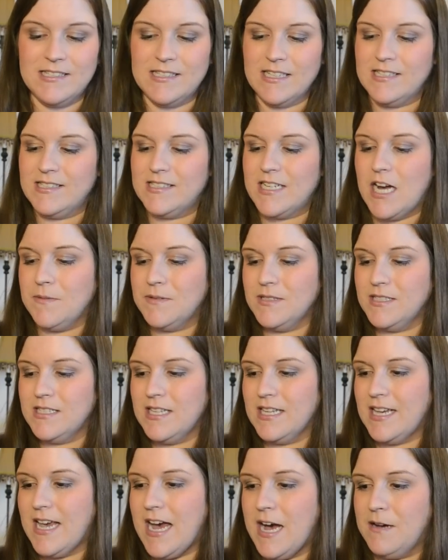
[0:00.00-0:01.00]
is I stopped
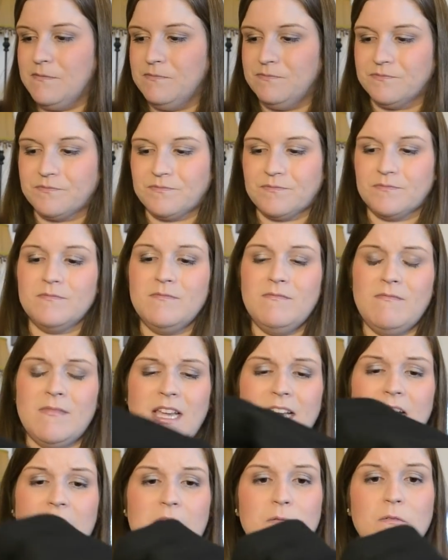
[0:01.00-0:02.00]
into the Gap.
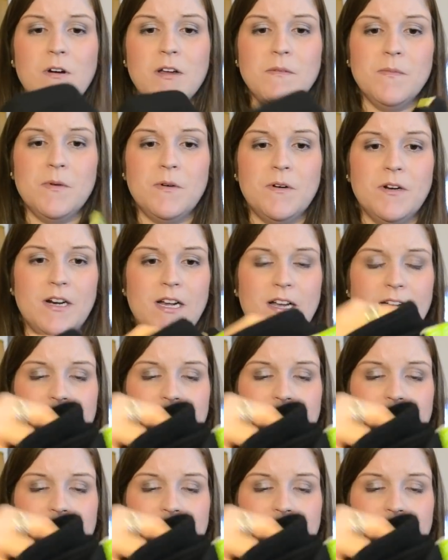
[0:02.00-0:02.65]
I got one more